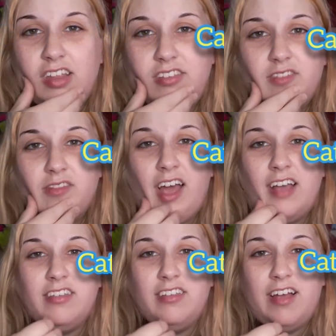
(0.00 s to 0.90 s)
Do you
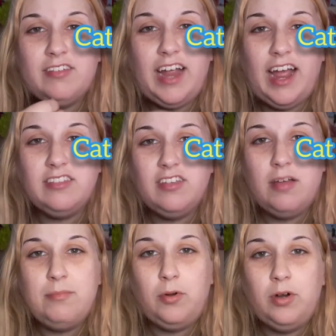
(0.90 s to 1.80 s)
guys allow cats
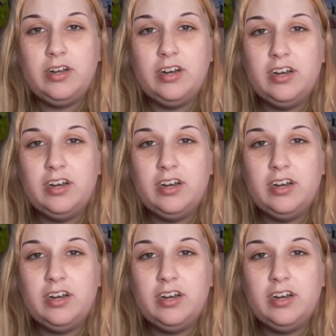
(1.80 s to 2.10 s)
on board?